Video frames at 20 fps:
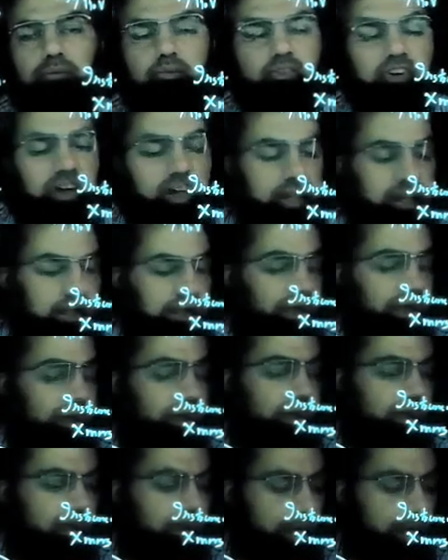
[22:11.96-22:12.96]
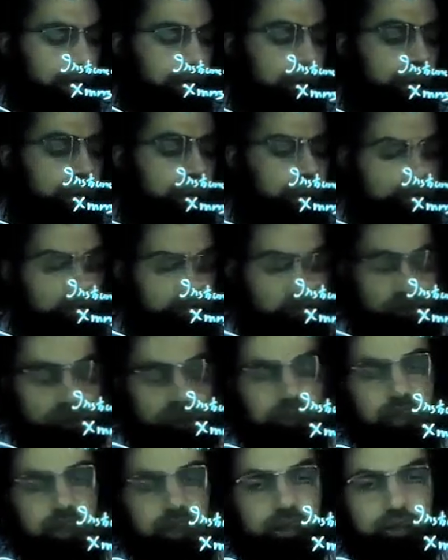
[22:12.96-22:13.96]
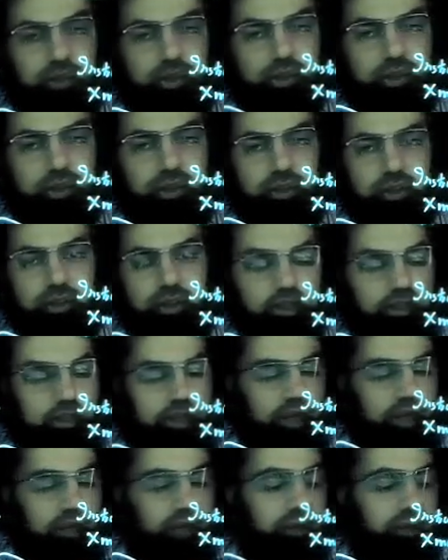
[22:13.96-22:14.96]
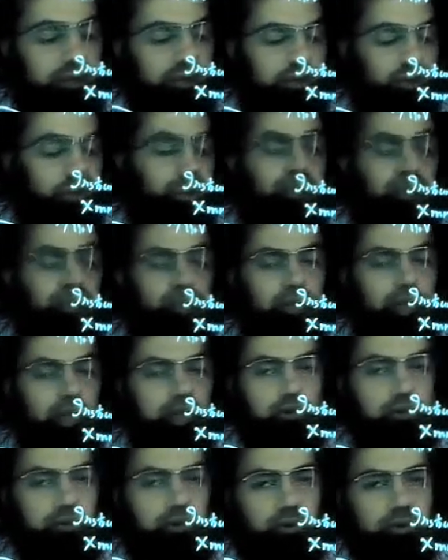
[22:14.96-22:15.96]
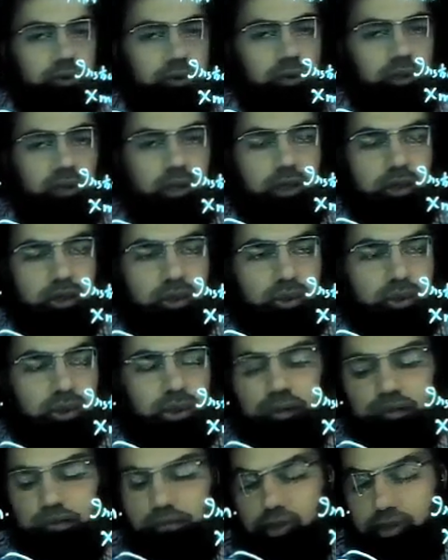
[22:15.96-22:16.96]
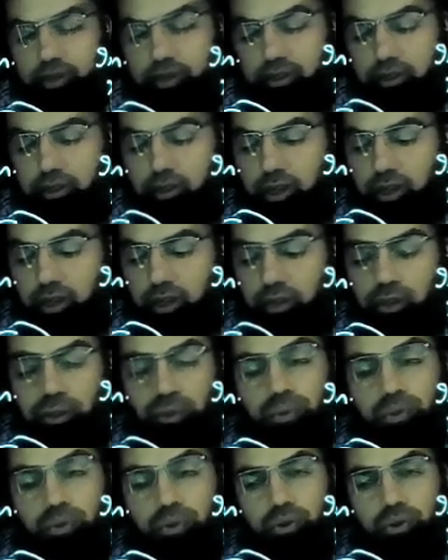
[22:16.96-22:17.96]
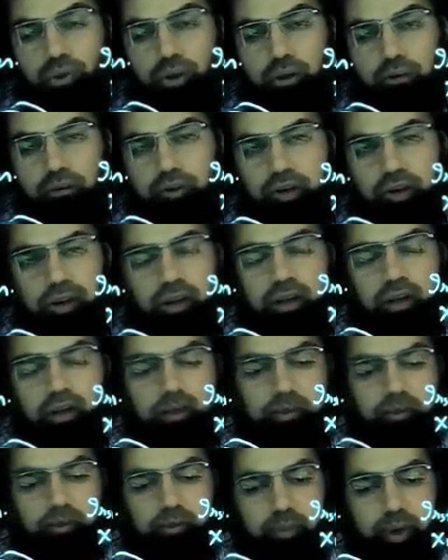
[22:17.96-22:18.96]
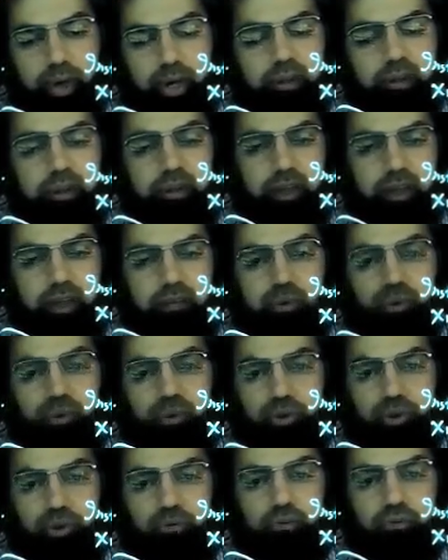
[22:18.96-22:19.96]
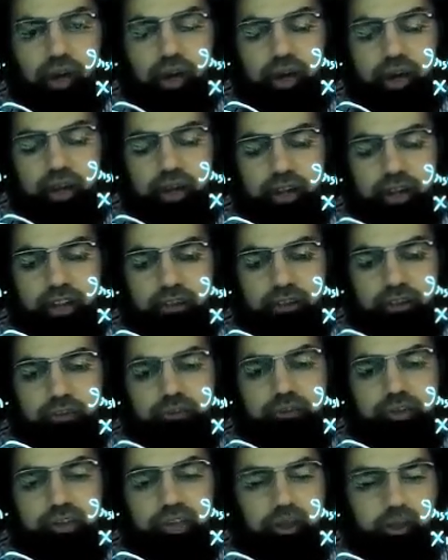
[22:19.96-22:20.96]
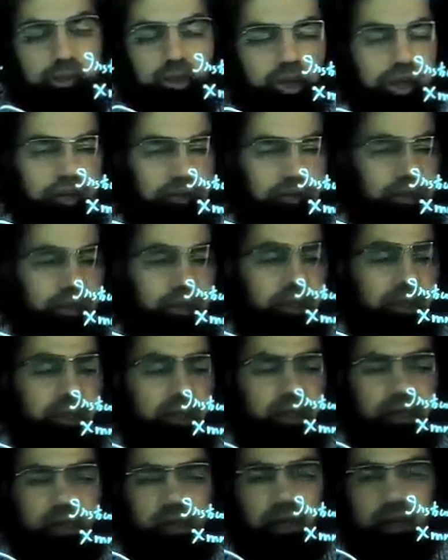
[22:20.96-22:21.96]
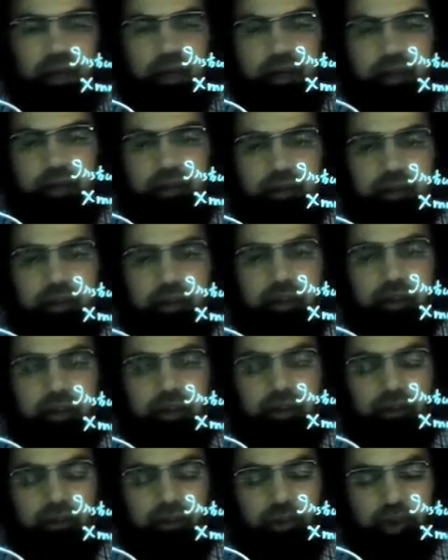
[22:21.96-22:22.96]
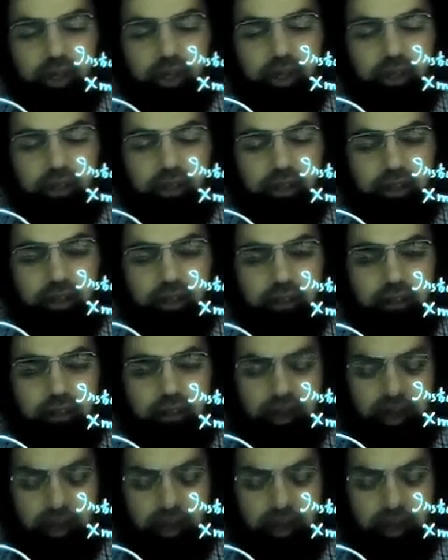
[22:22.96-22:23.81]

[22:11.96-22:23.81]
very high. We will be actually studying that. Auto transformer they are required where you require very minor amount of variation between the primary and the secondary voltage sides.